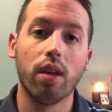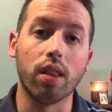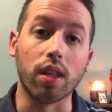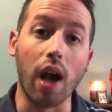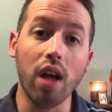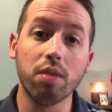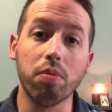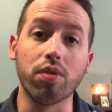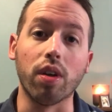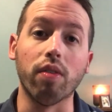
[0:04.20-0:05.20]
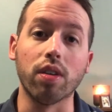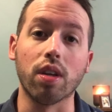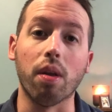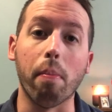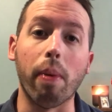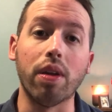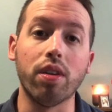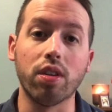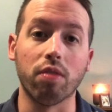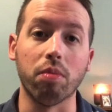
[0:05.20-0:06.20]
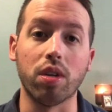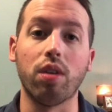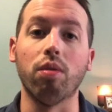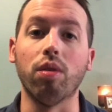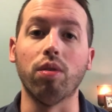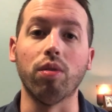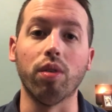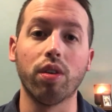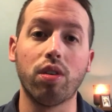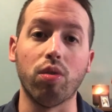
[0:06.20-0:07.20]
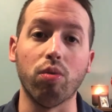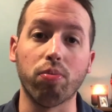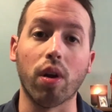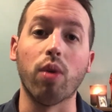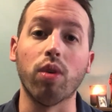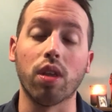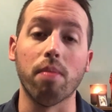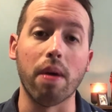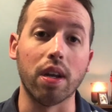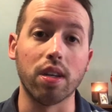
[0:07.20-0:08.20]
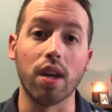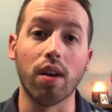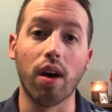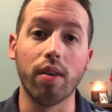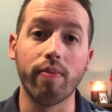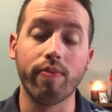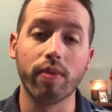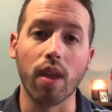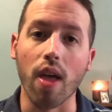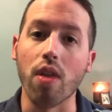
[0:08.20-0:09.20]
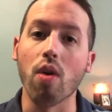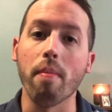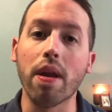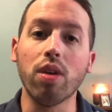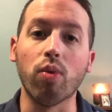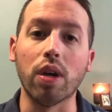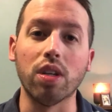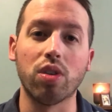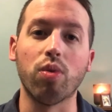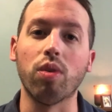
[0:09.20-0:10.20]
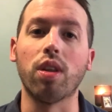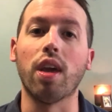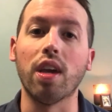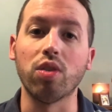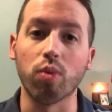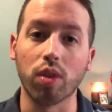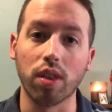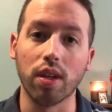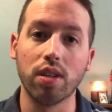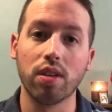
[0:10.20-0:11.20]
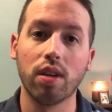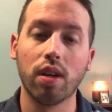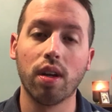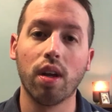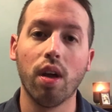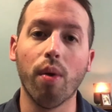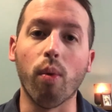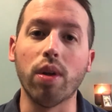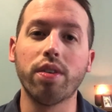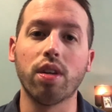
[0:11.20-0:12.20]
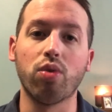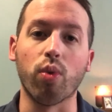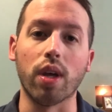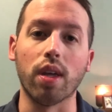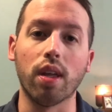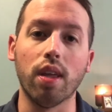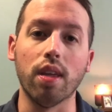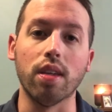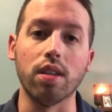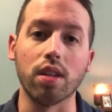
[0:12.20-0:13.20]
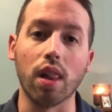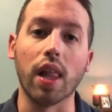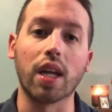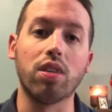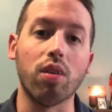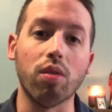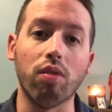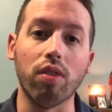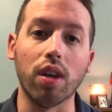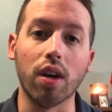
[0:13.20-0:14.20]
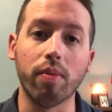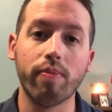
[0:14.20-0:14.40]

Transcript: The Gospels give us an abundance of material to pray with and meditate on, and there are many ways to engage with this. One such way is Lectio Divina.